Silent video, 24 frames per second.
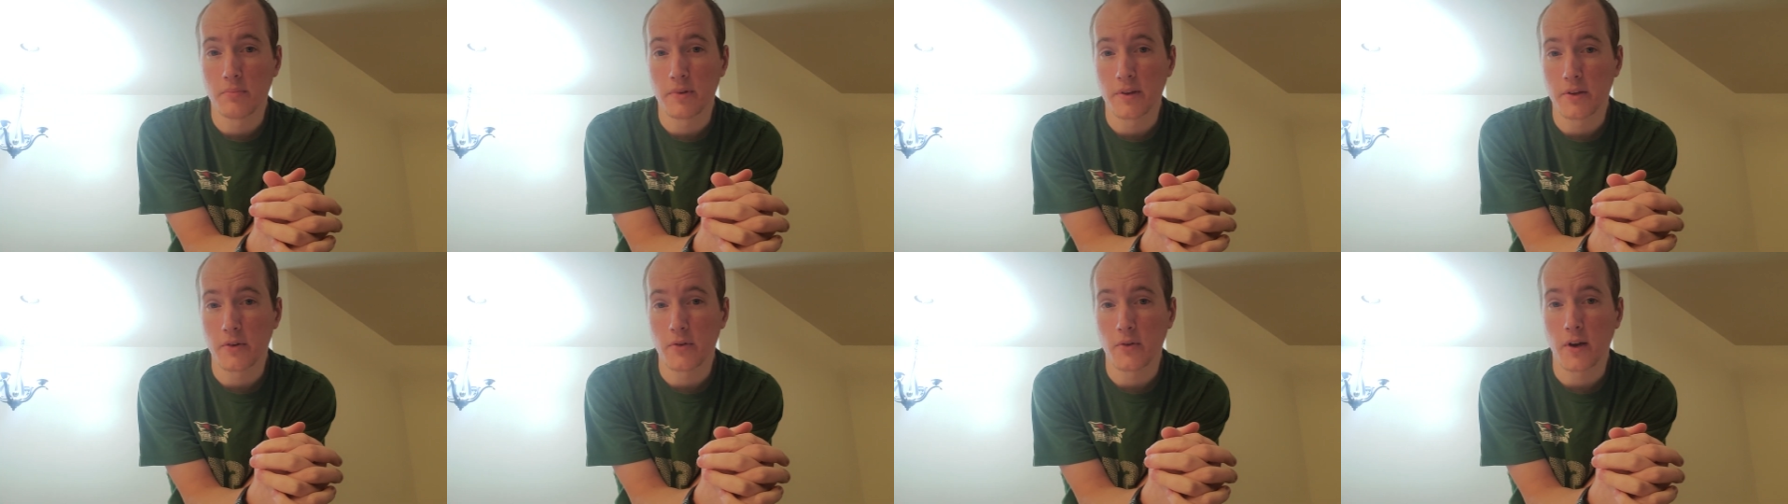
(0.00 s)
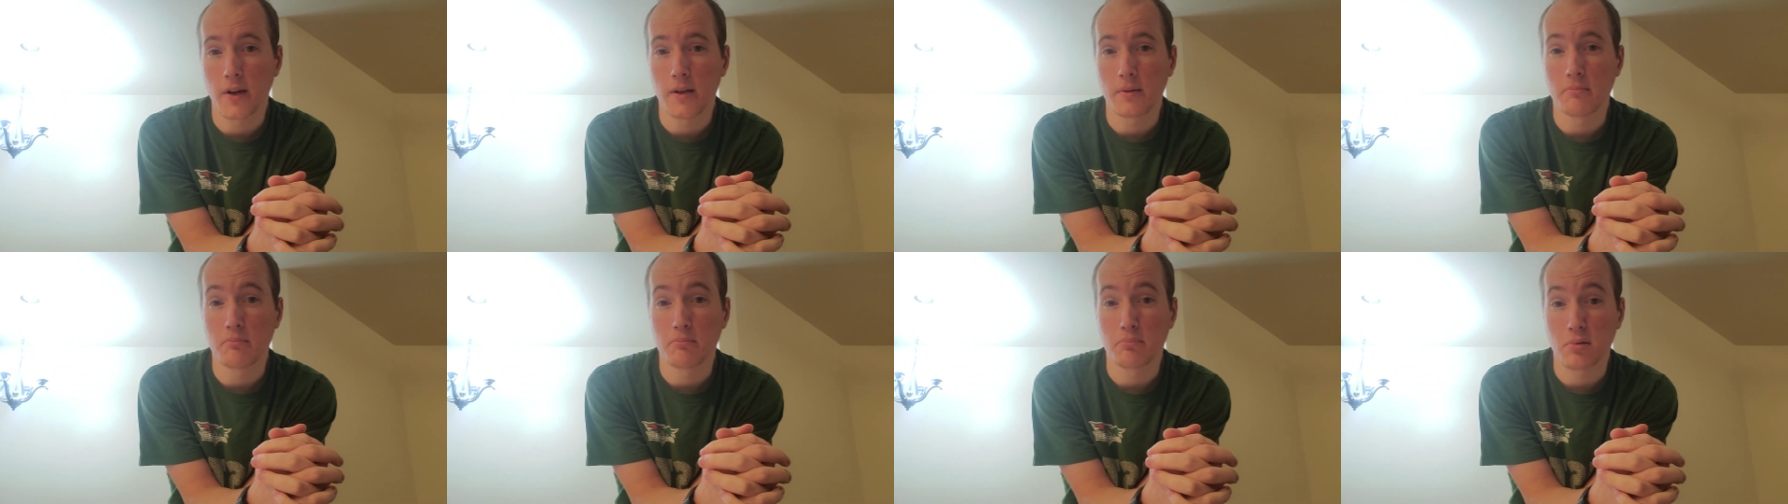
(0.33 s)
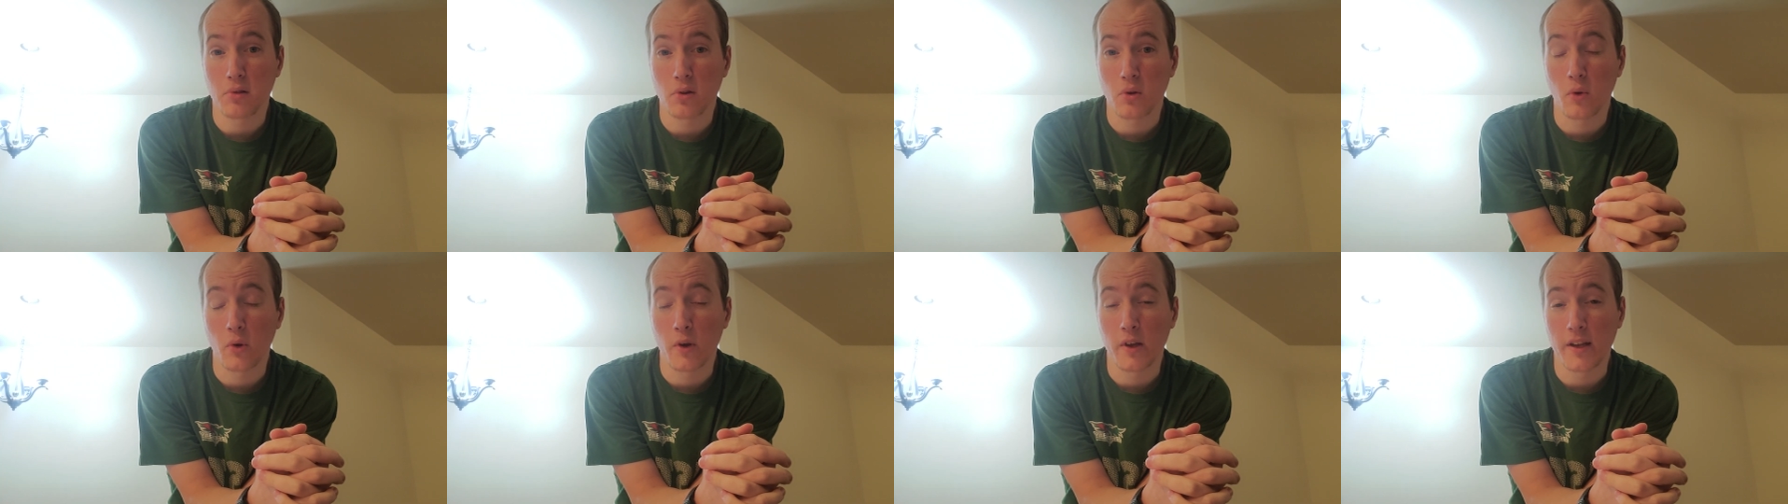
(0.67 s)
be a great
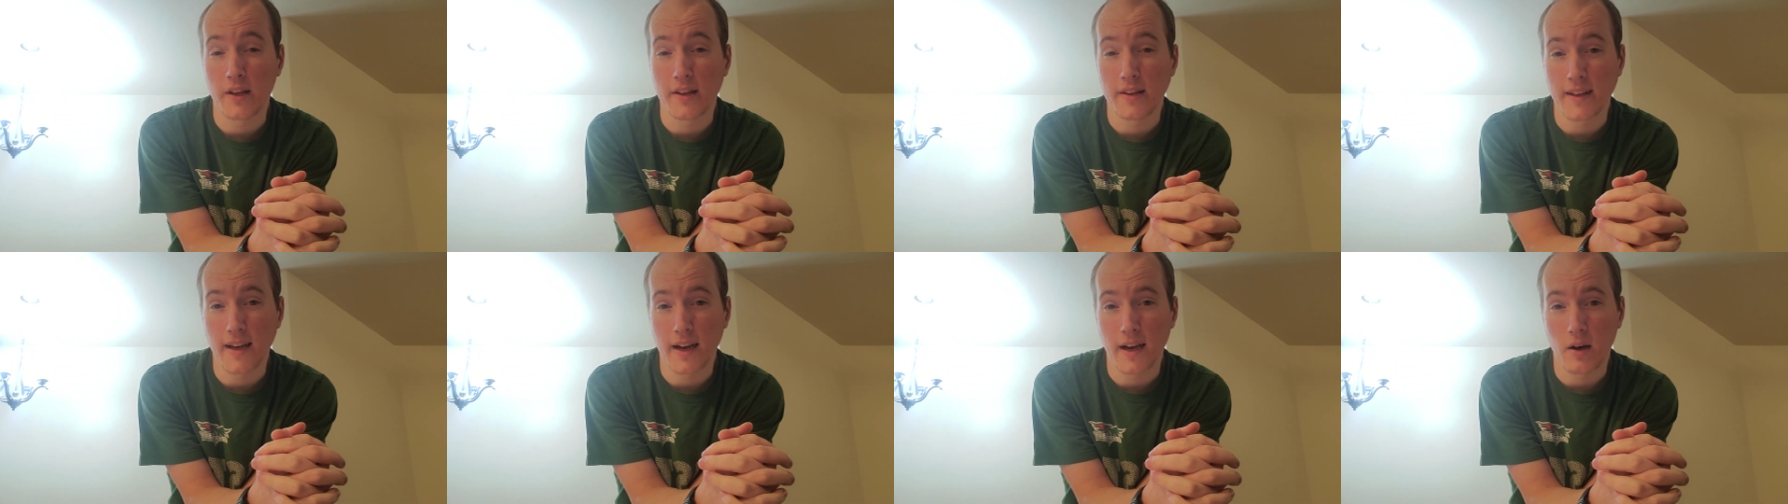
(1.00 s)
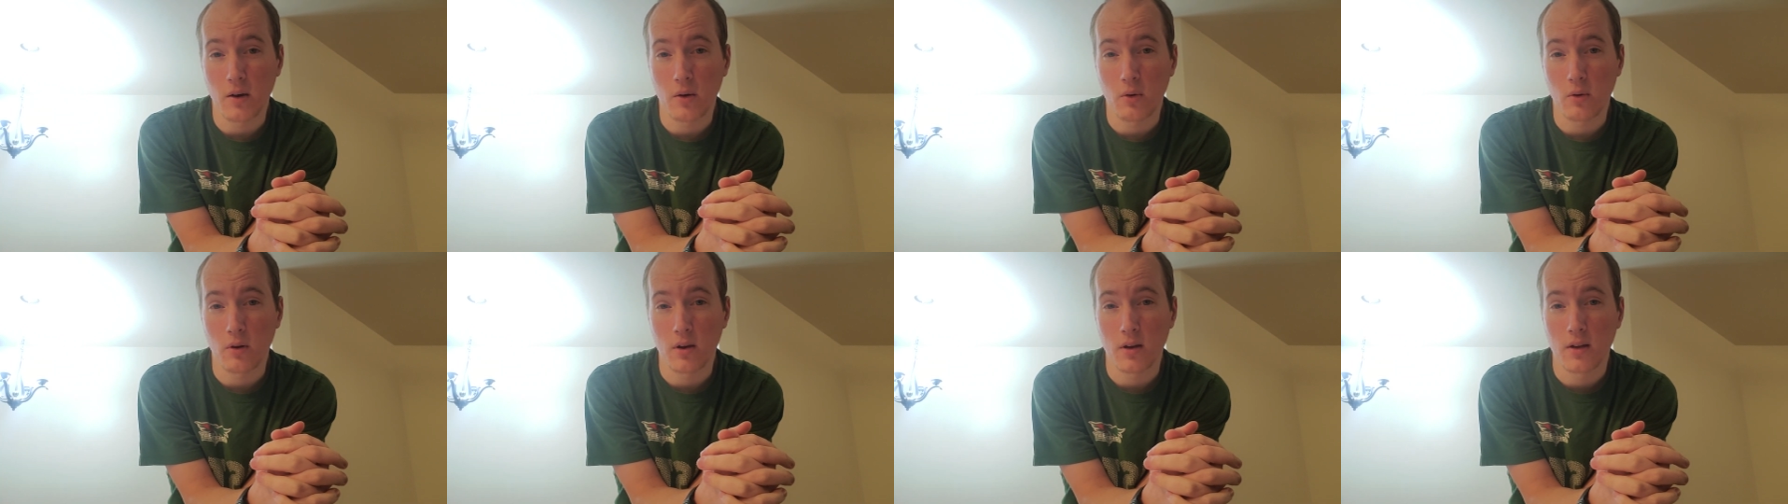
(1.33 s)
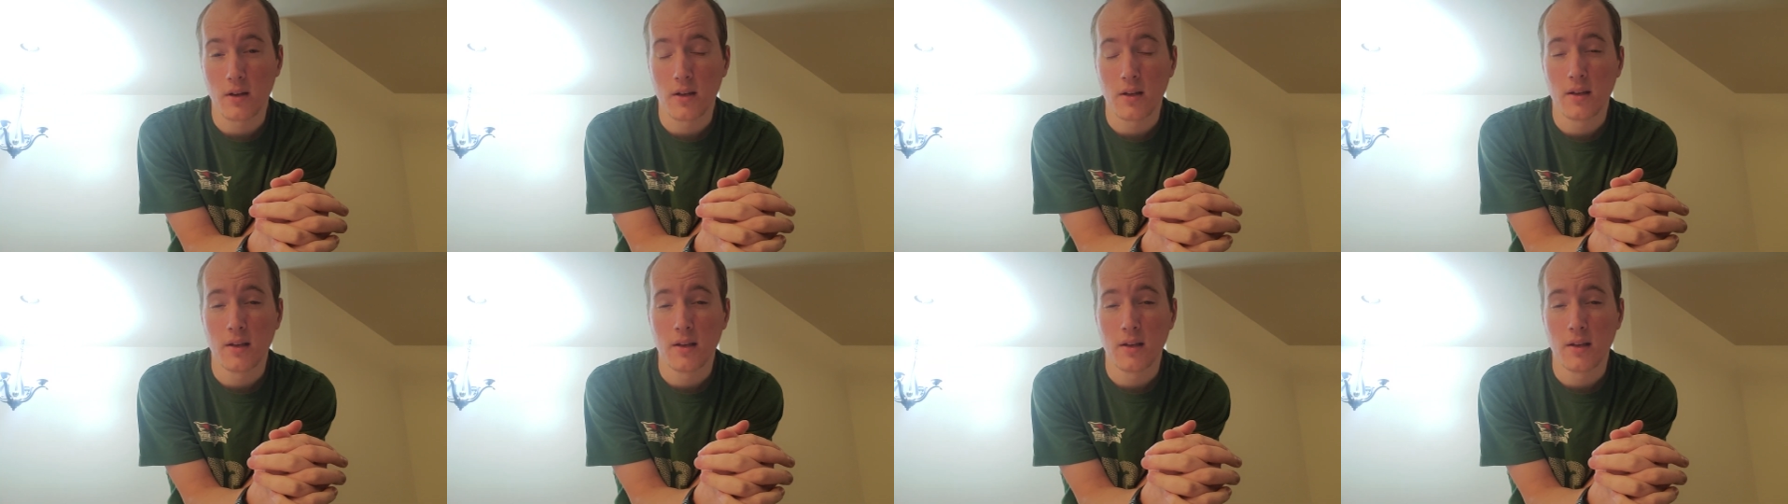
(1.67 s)
employee now,